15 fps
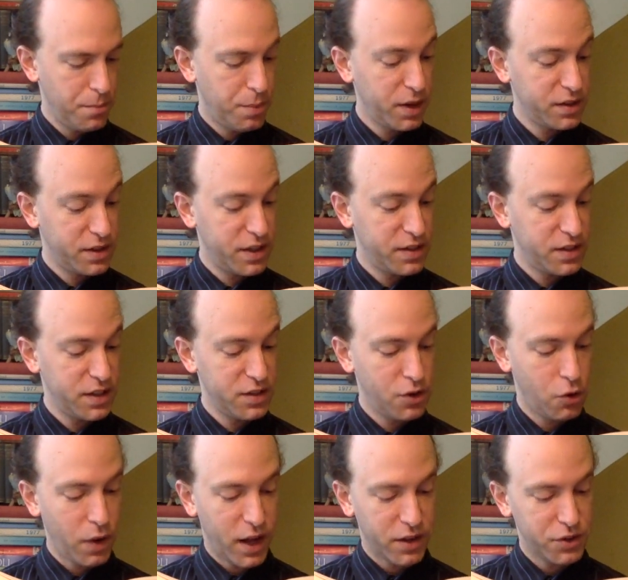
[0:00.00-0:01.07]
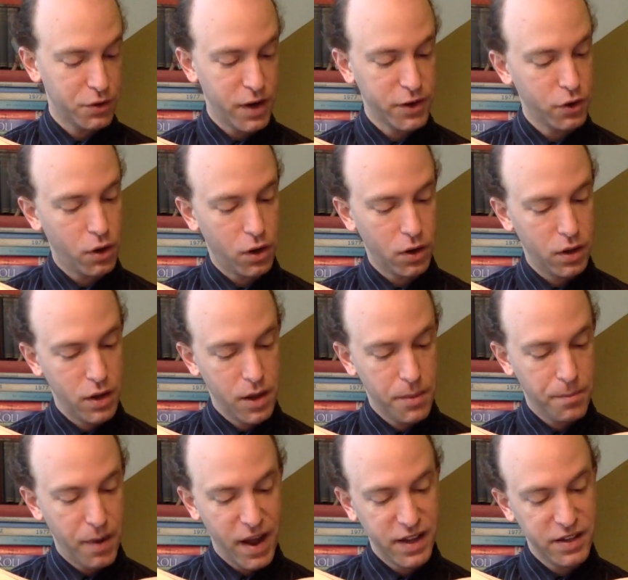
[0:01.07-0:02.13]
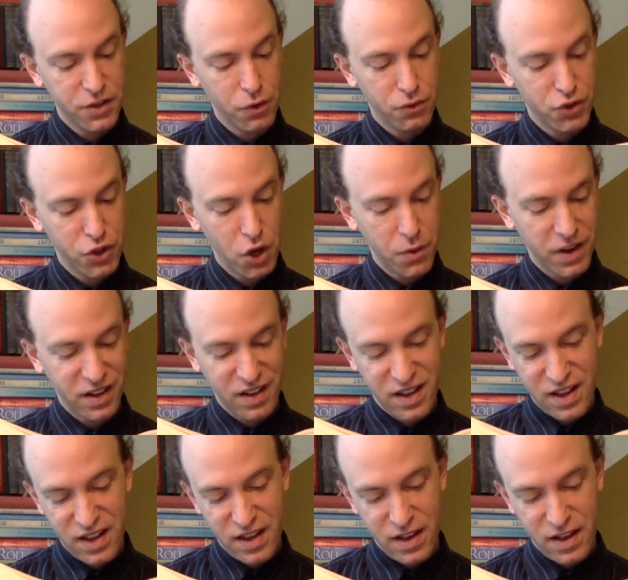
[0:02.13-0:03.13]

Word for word: But this is no answer at all, by his own showing.